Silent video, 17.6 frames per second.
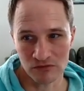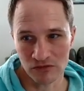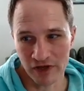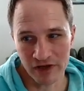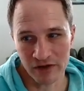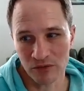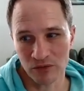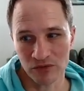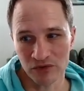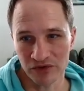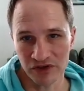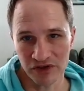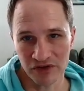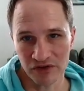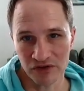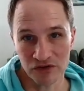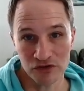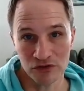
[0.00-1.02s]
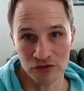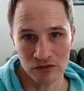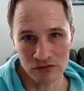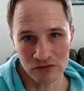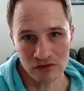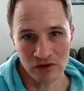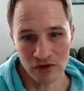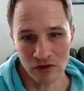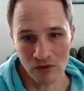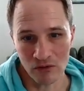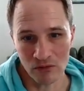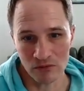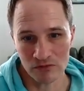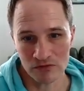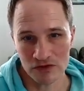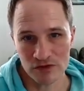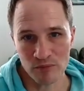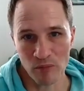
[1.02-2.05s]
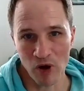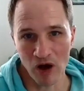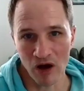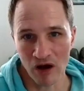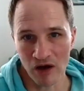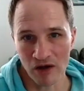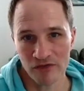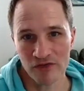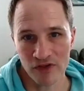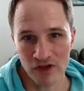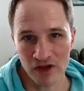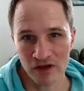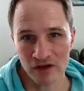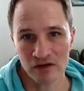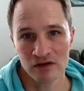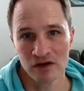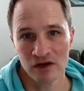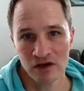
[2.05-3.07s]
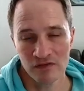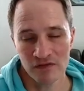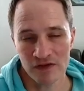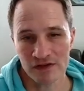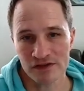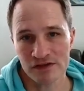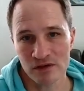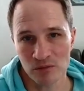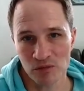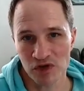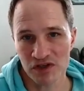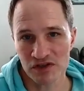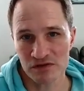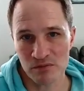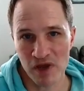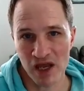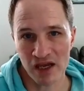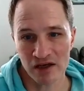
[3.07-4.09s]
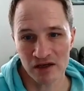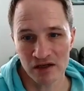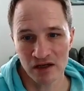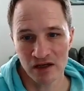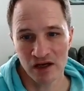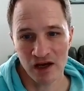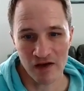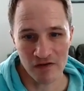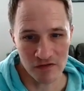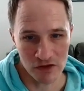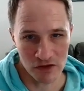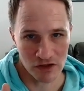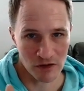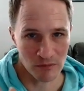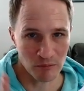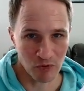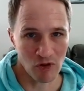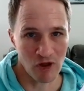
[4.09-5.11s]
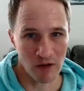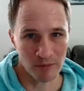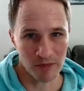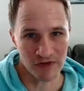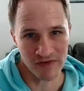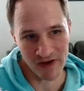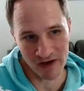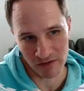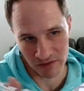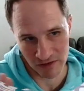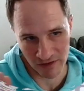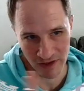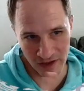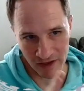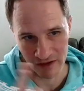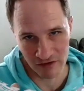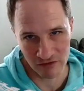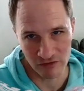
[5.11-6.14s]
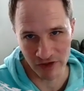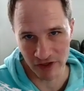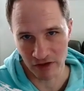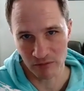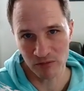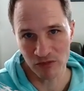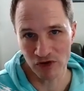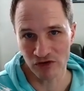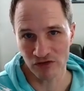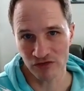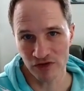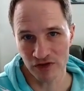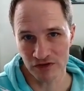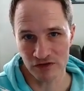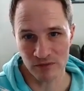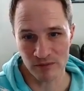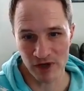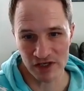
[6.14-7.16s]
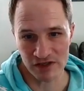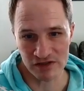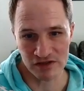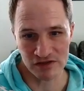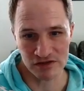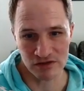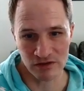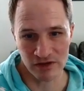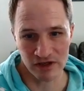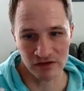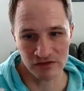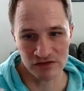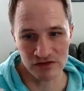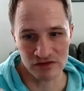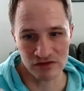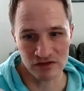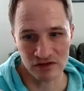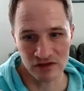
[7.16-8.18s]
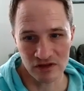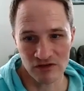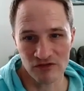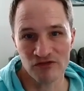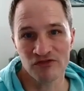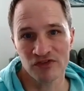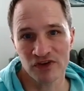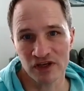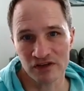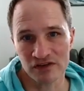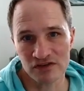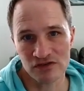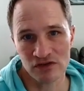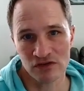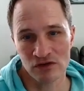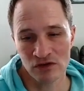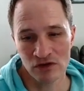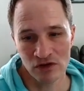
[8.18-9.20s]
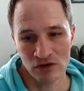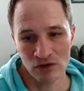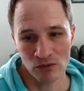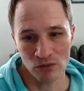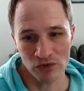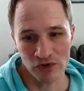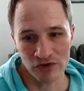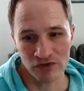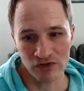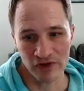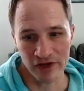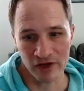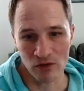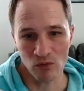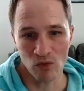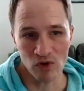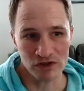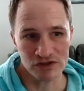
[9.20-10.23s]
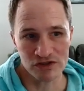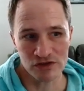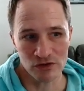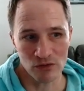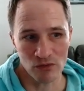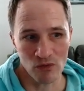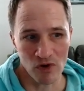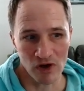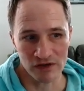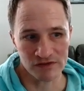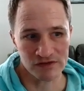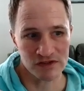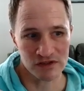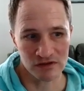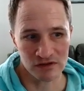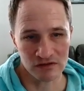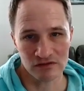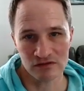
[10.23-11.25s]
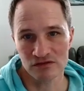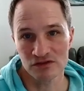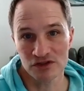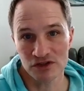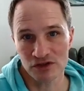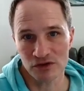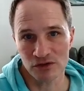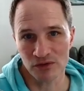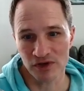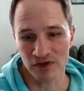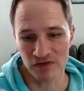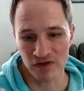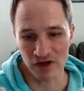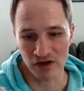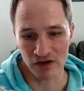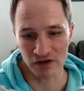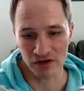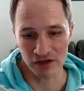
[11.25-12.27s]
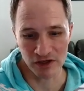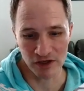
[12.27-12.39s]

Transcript: like really cute little spa thing that somebody's made, and then you can plop it down and kind of like move the dimensions around so that it fits with like what you want to do in there.